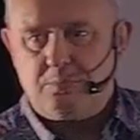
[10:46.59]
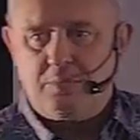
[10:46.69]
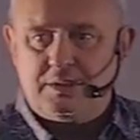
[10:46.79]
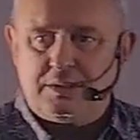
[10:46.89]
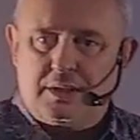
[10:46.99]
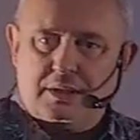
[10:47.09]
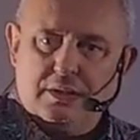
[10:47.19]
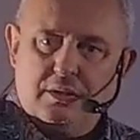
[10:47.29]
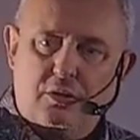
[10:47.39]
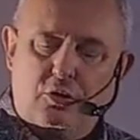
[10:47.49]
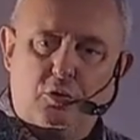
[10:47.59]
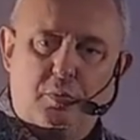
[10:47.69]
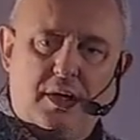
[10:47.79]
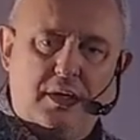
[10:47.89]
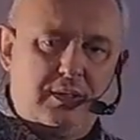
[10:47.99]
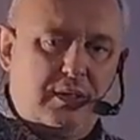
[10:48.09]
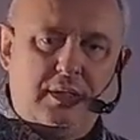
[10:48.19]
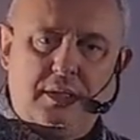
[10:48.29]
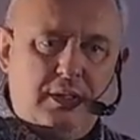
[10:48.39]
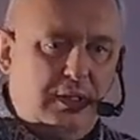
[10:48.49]
basically occupy
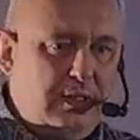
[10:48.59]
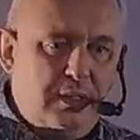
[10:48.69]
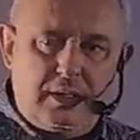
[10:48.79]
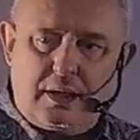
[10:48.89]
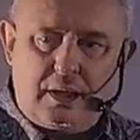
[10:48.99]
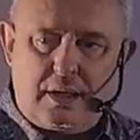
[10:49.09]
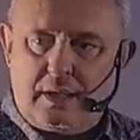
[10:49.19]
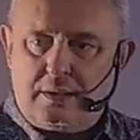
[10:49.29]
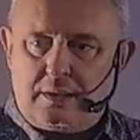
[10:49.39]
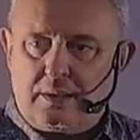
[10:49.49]
other